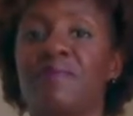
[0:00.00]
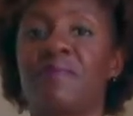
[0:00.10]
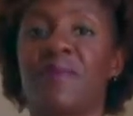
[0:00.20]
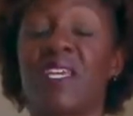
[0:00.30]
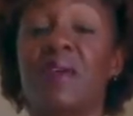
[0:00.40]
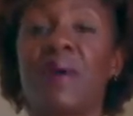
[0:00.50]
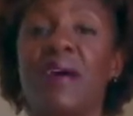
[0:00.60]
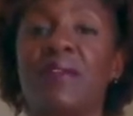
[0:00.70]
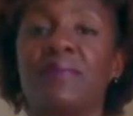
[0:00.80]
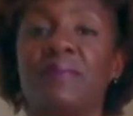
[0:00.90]
Think
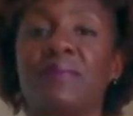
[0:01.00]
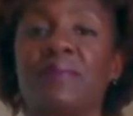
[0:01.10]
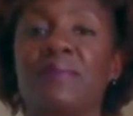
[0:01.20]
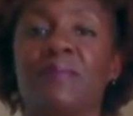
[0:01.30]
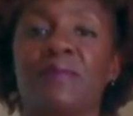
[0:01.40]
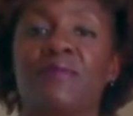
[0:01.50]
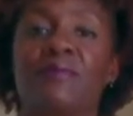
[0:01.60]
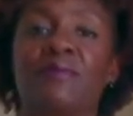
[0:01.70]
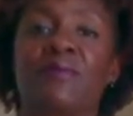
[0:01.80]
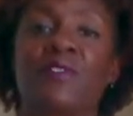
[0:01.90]
about it.
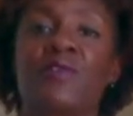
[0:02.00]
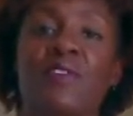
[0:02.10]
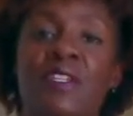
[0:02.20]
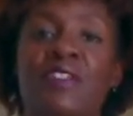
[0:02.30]
Two finger